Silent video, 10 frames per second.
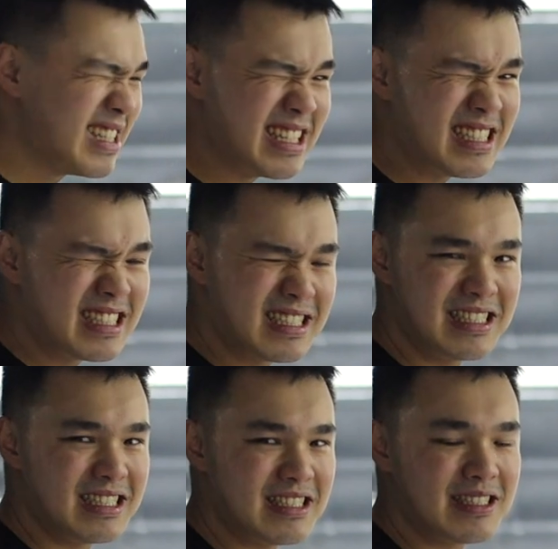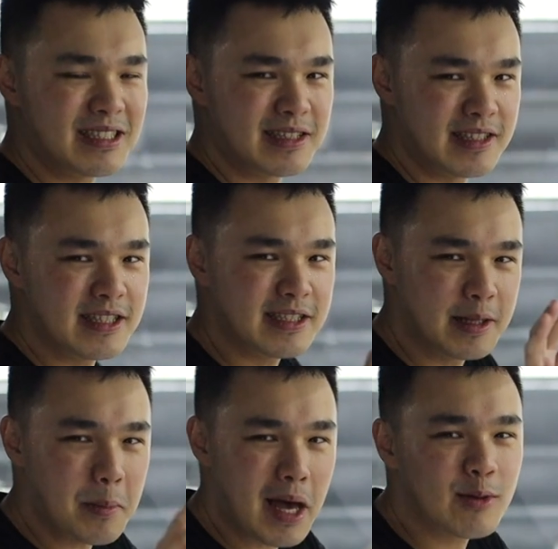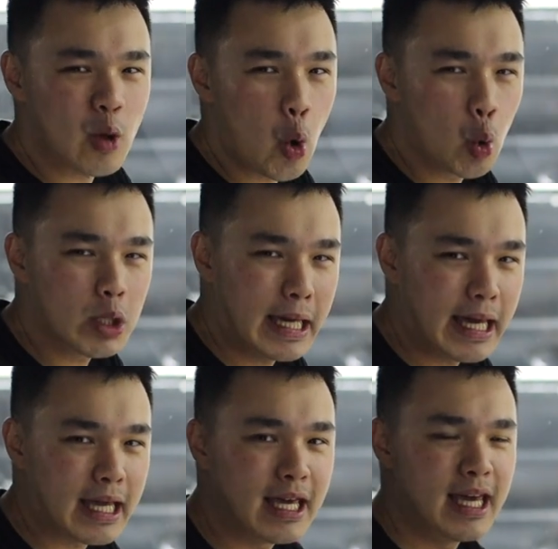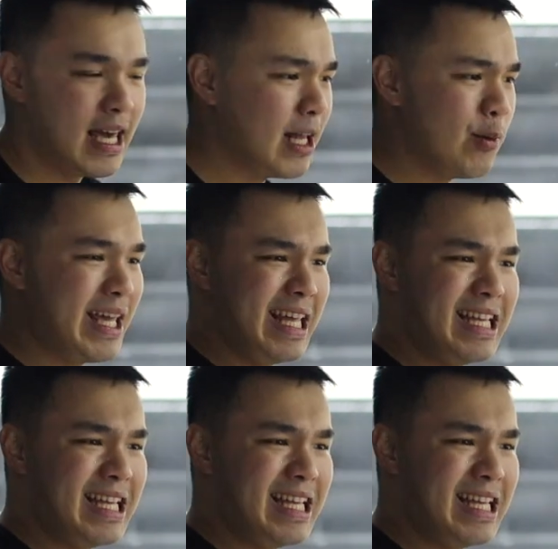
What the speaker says: It's just about okay. Anyway,